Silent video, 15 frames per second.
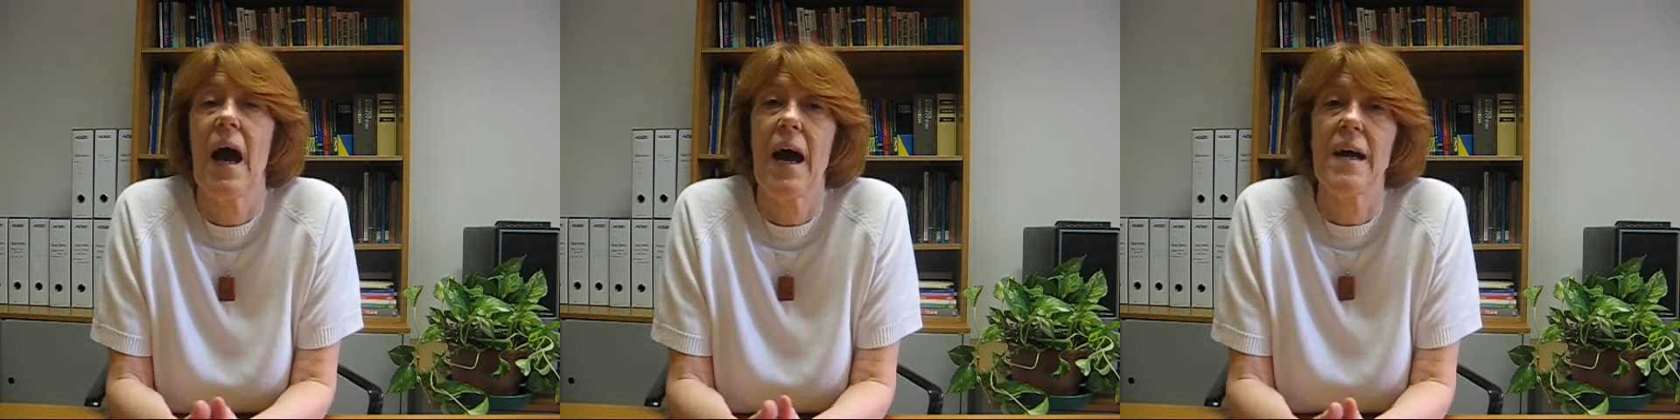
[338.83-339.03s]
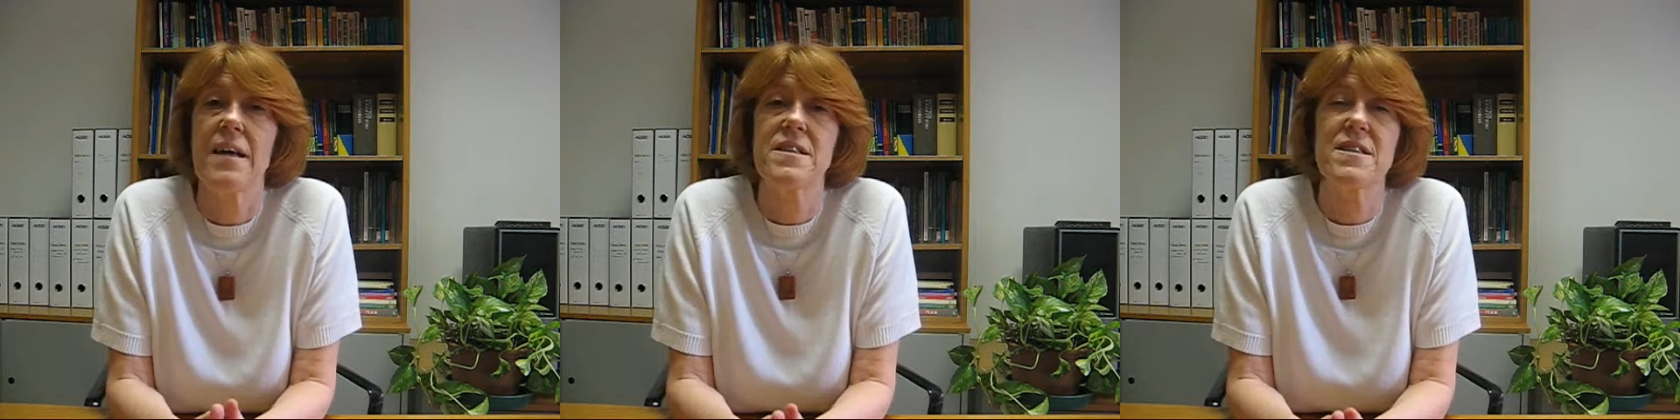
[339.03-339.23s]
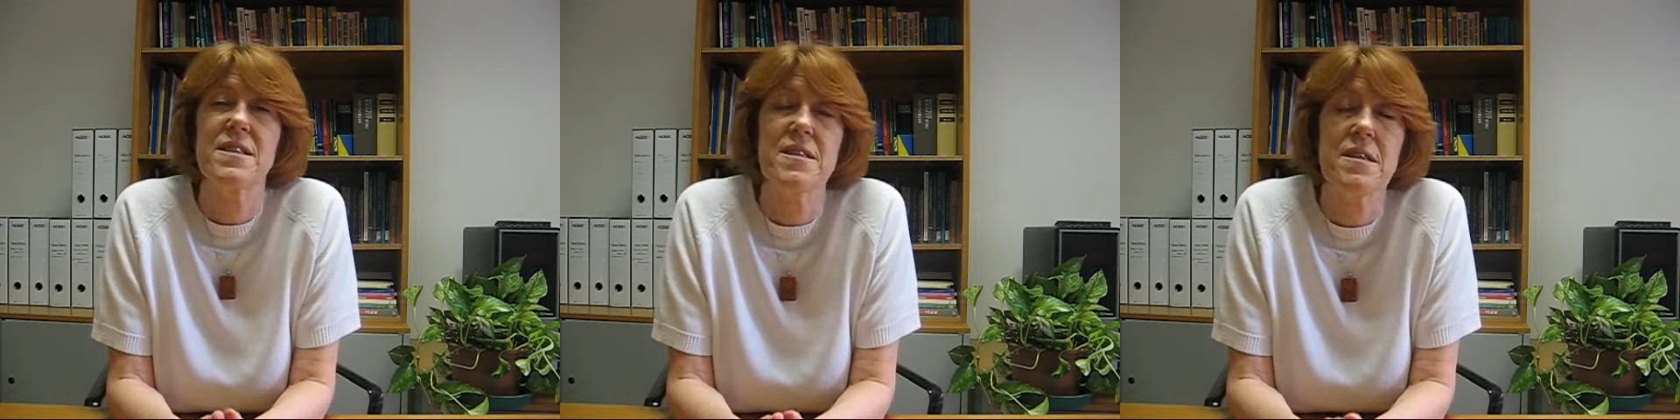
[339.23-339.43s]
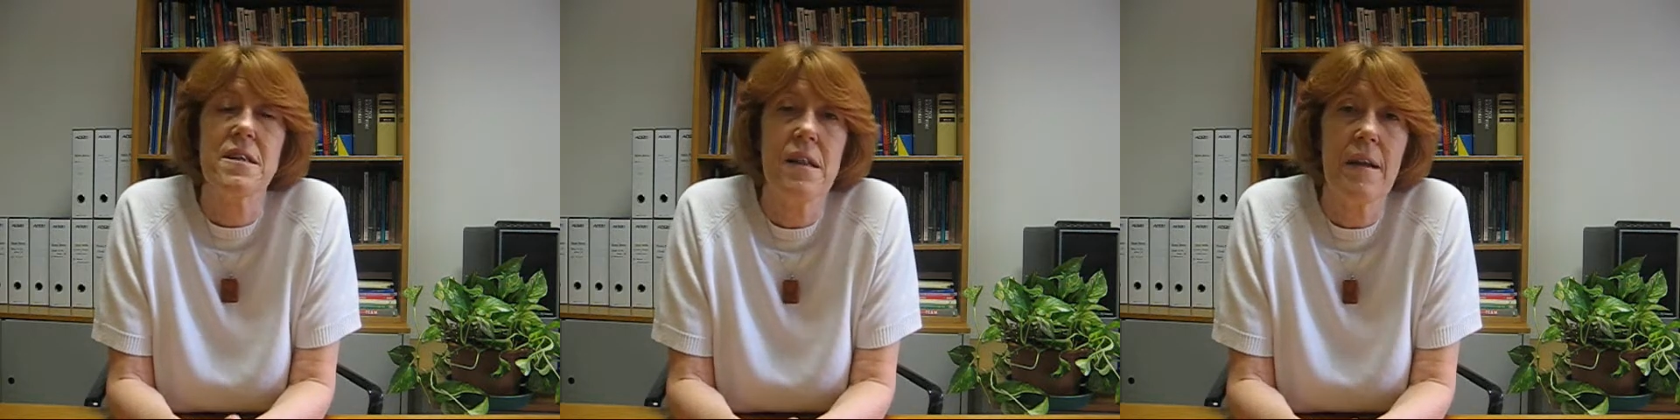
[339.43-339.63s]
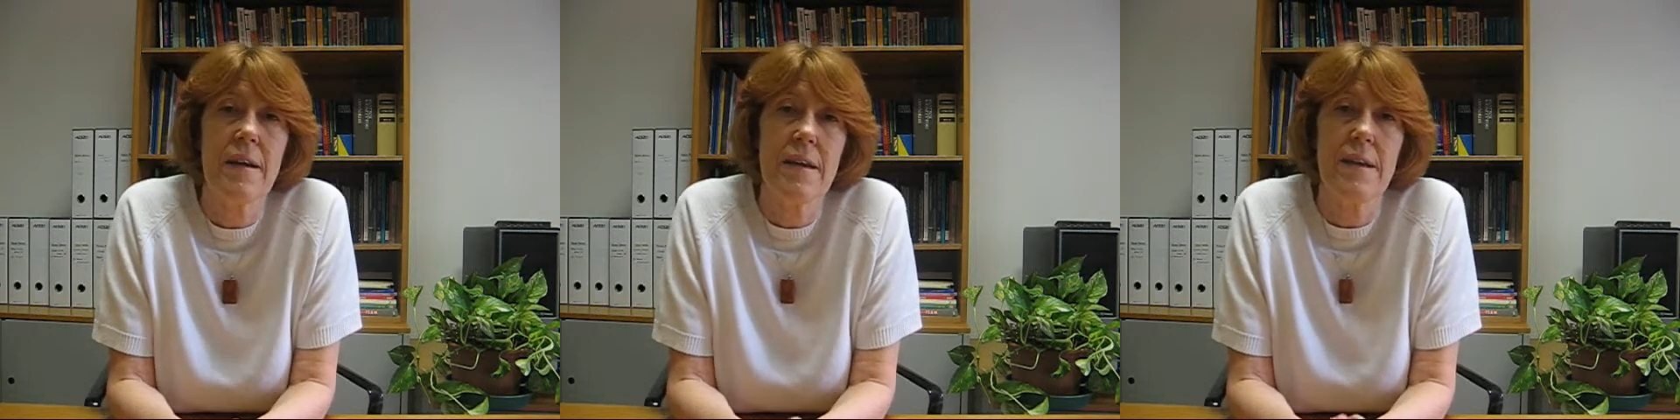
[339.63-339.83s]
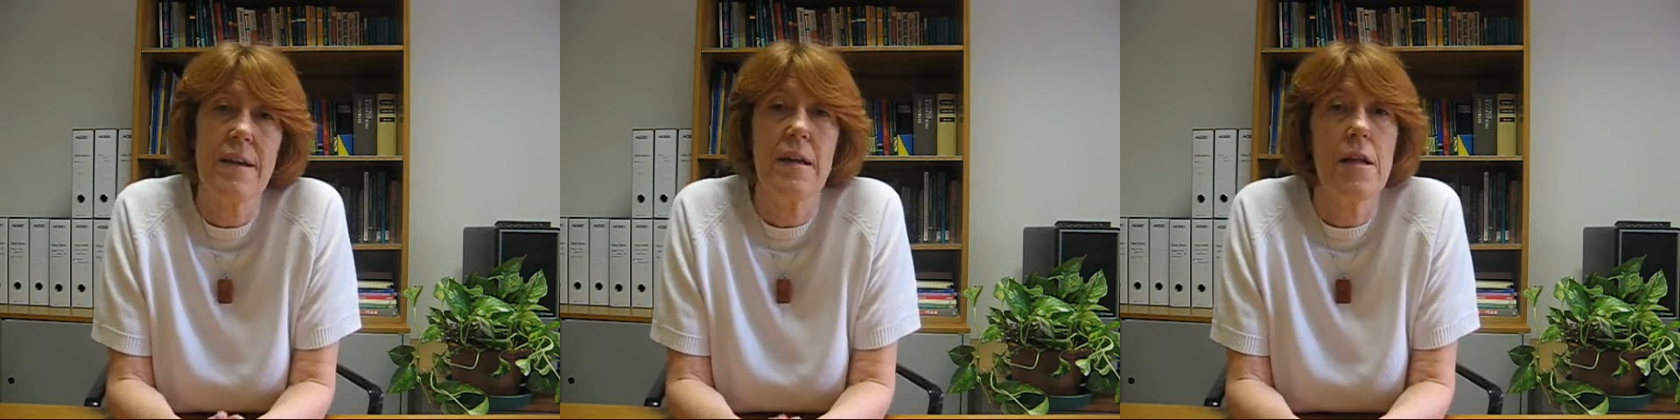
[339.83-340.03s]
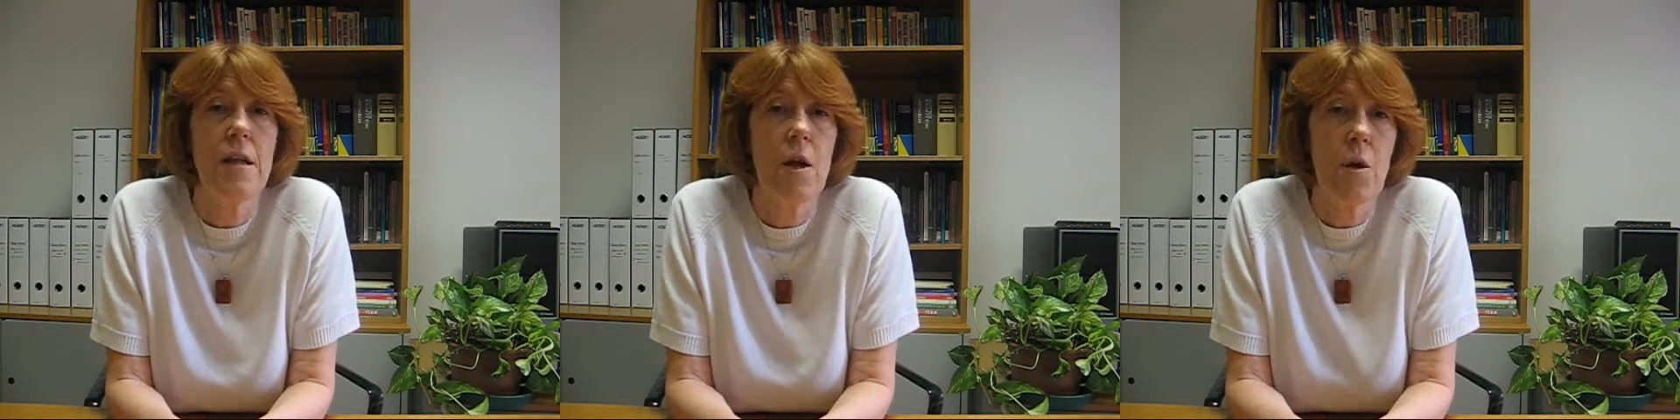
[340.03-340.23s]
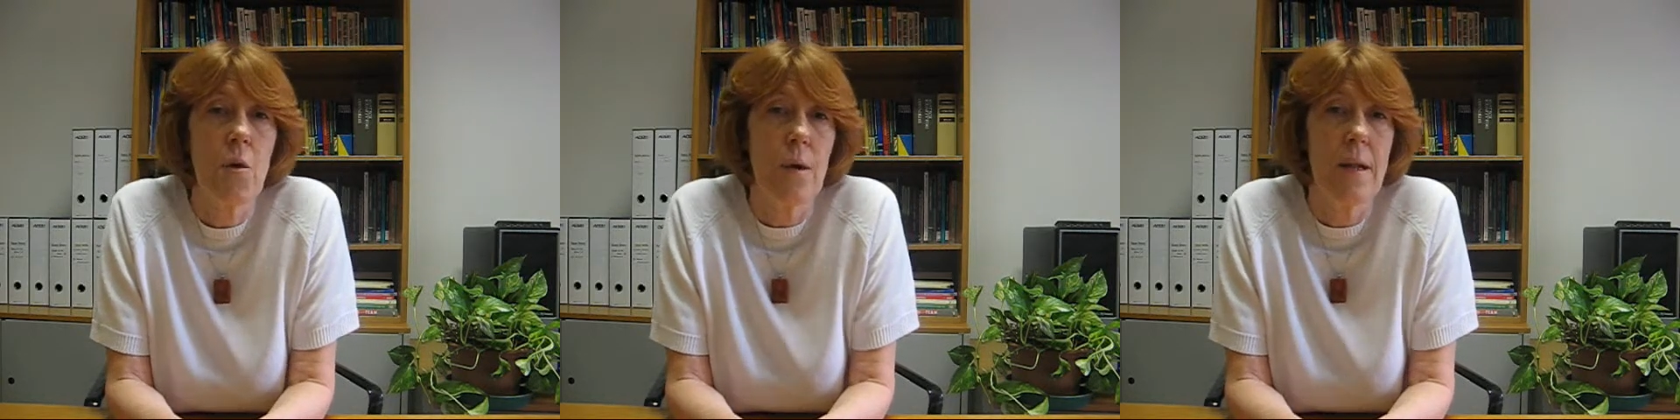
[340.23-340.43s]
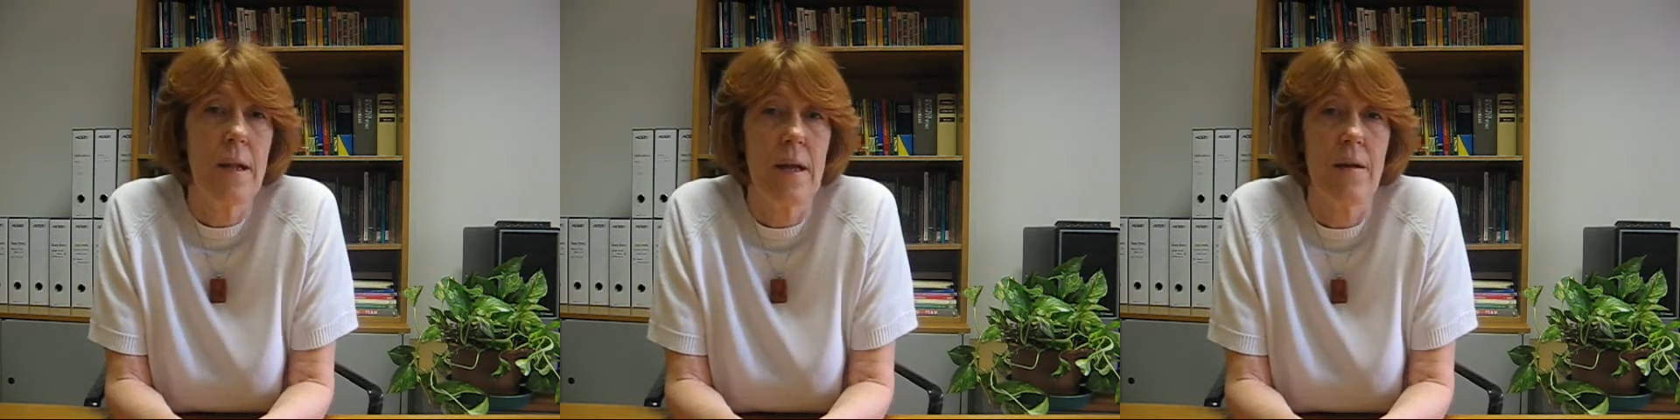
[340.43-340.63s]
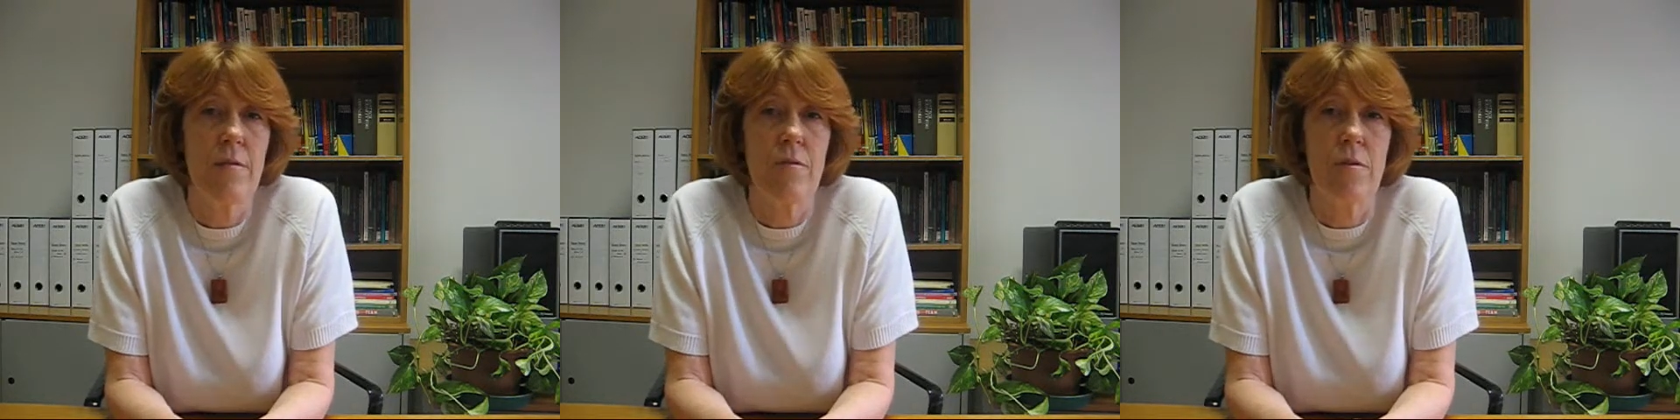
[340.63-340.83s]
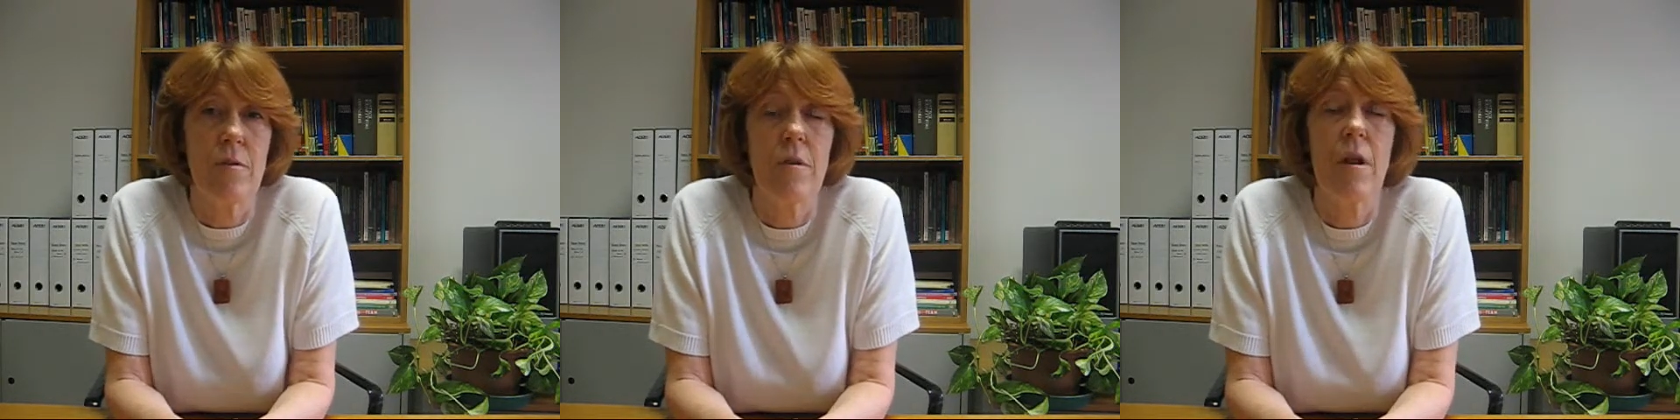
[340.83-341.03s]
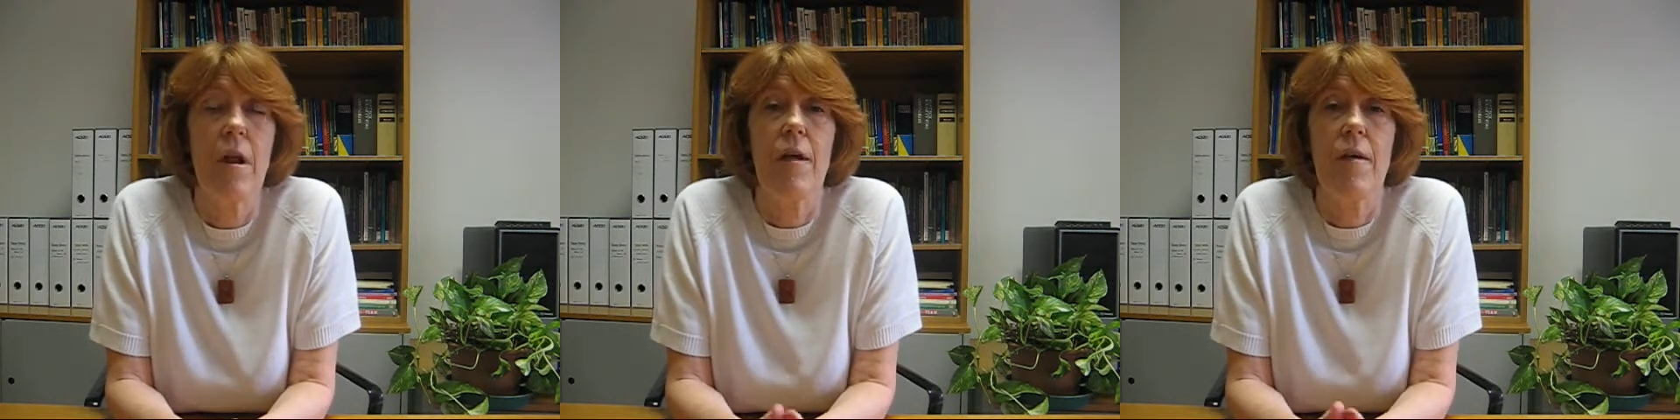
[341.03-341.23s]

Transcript: at a slightly lower level